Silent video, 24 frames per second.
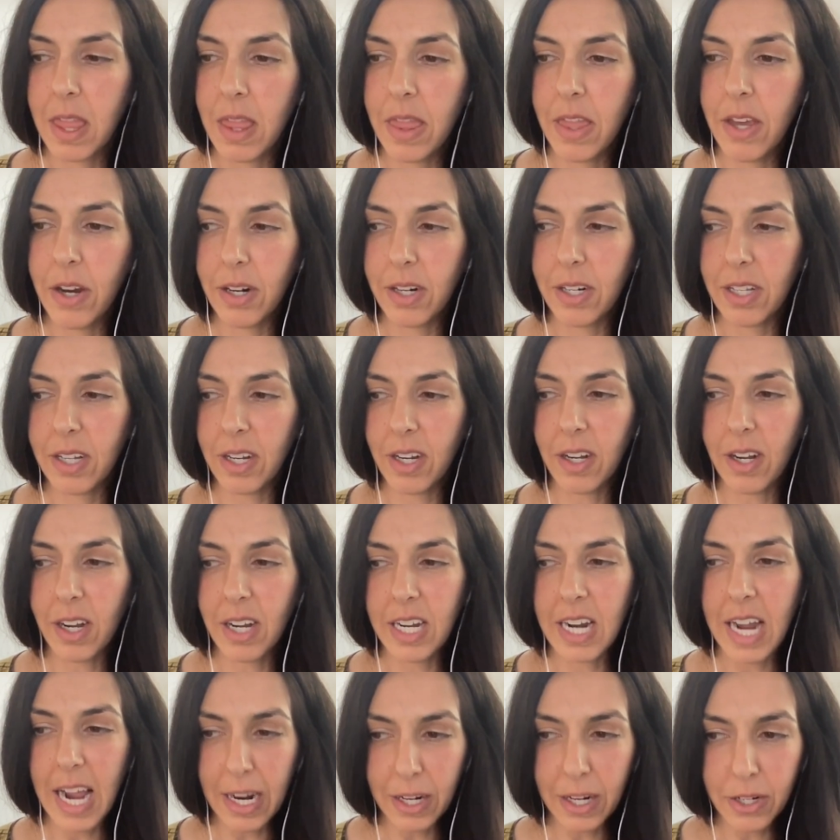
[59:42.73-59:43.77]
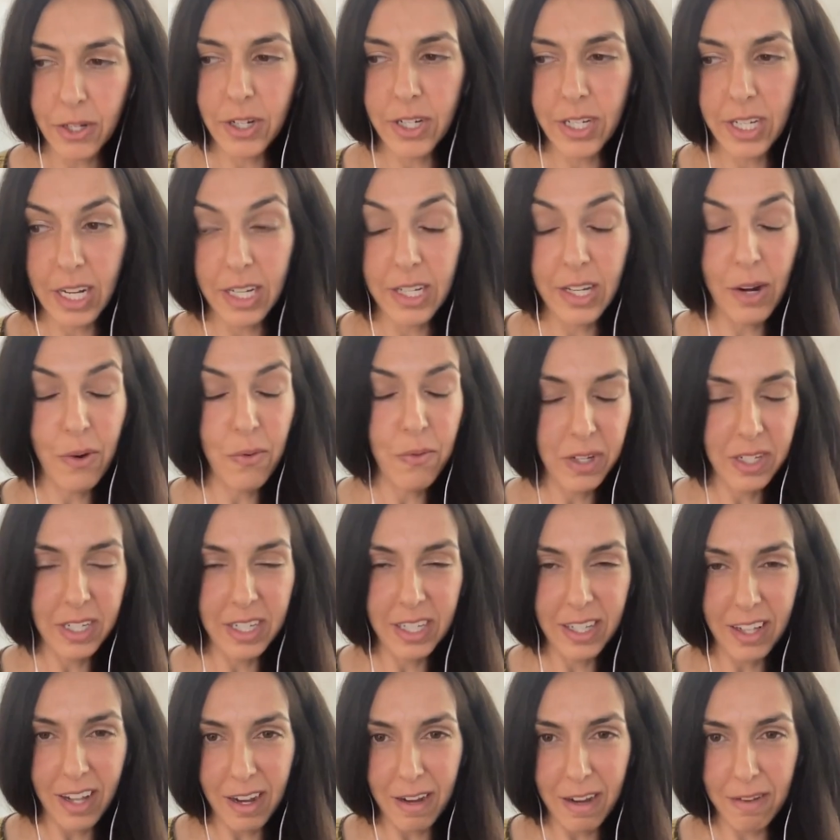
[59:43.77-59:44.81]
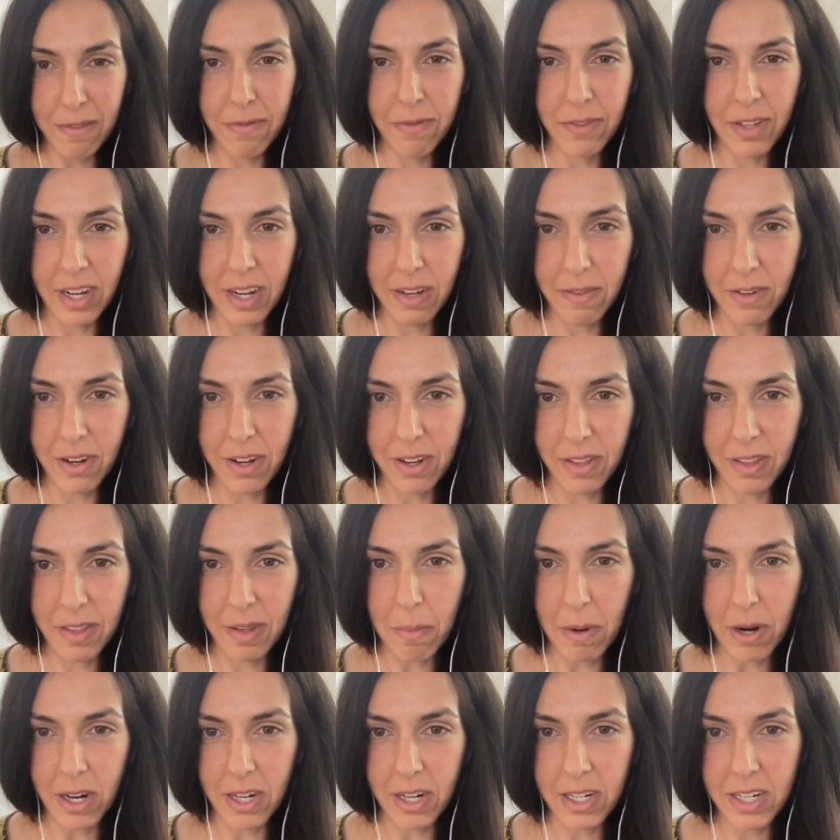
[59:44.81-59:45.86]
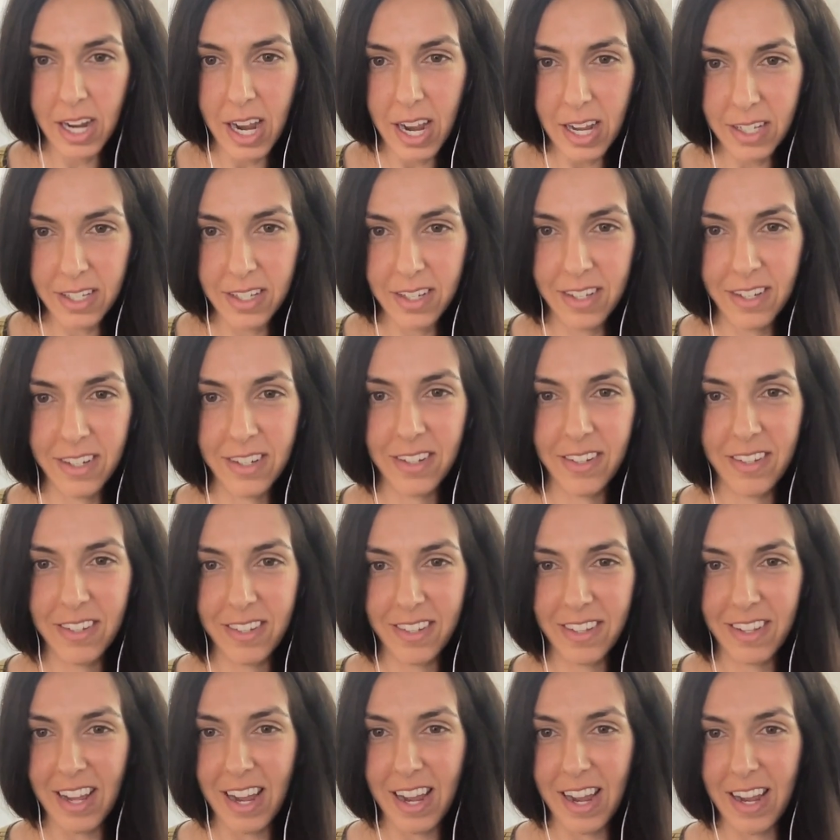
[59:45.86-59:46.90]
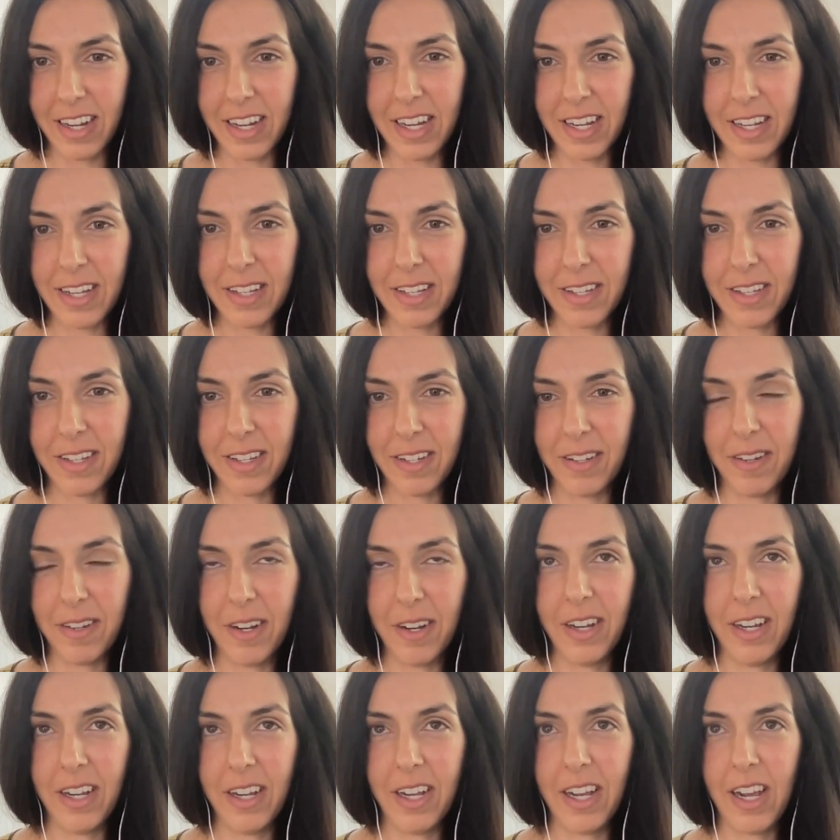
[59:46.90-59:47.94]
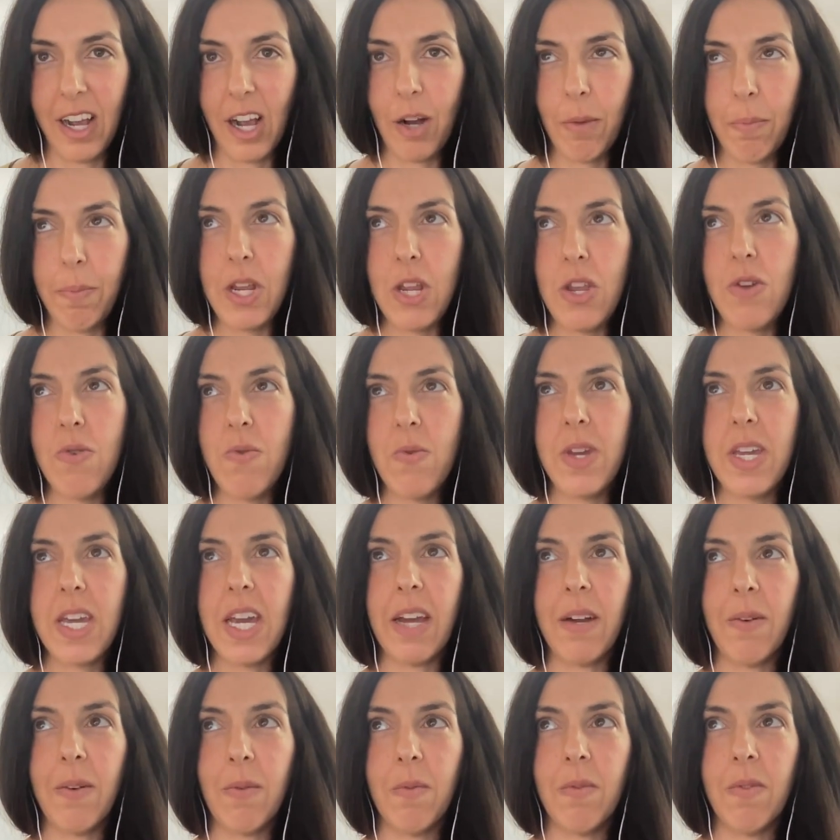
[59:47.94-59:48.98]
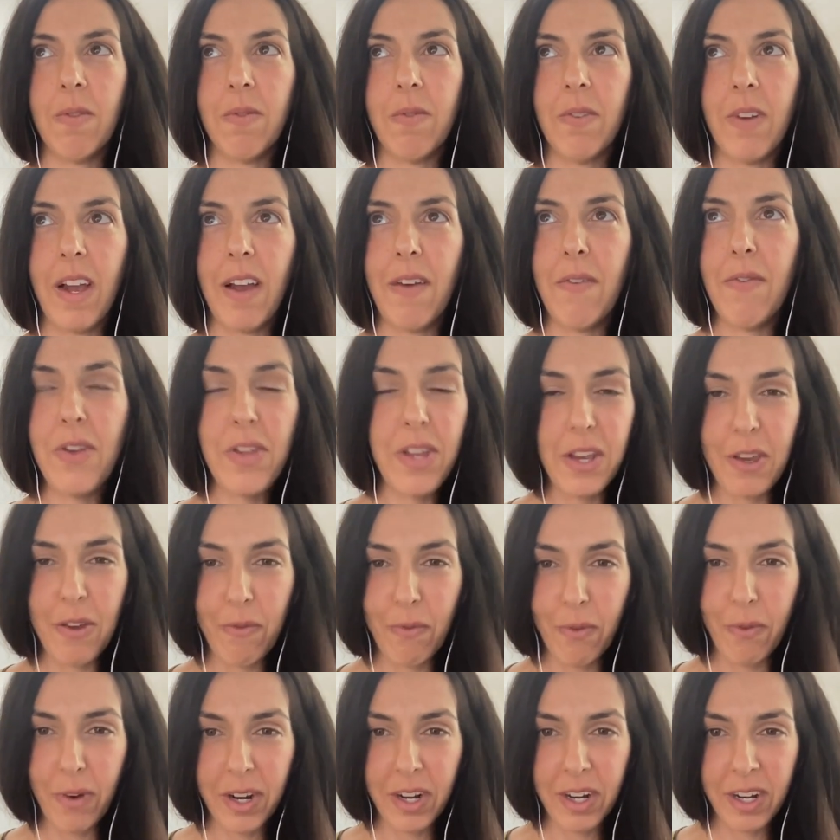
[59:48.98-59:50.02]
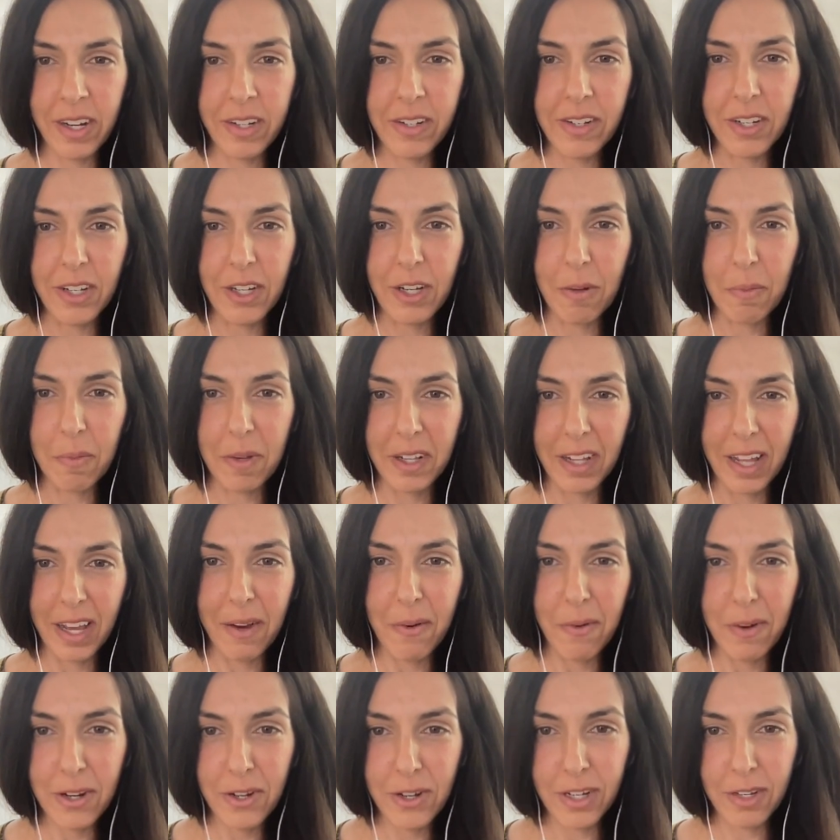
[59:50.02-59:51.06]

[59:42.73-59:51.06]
There's an exercise I really love that I've called the bar test that is helping you get everything you've written into human language.